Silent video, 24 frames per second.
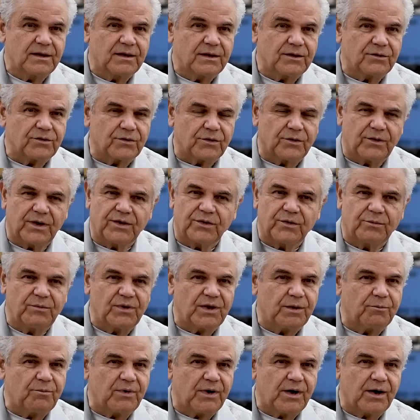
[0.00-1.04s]
It's great to be a
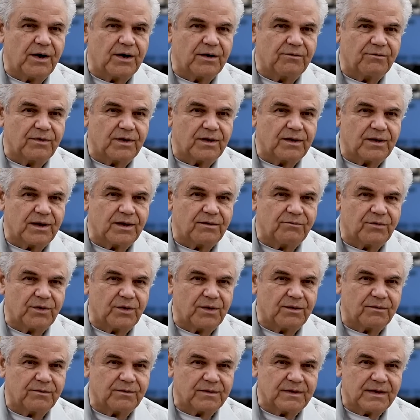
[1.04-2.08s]
part of a
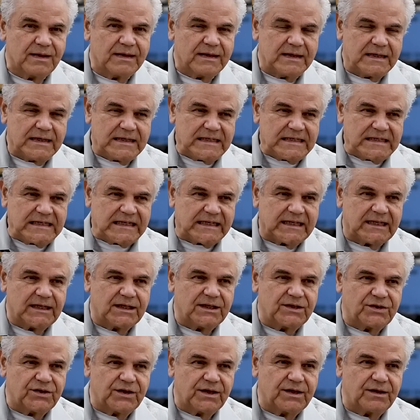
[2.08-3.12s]

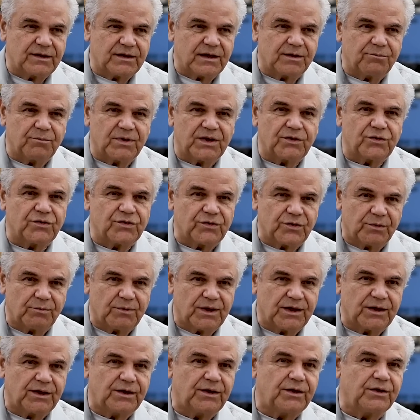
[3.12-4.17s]
entity that meets so
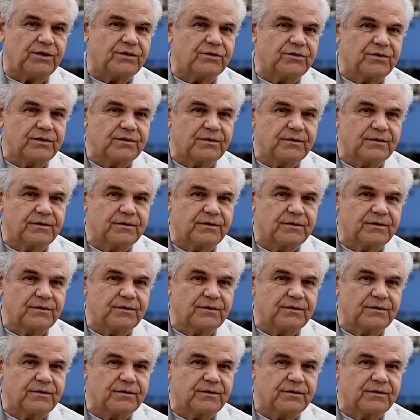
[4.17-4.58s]
many needs.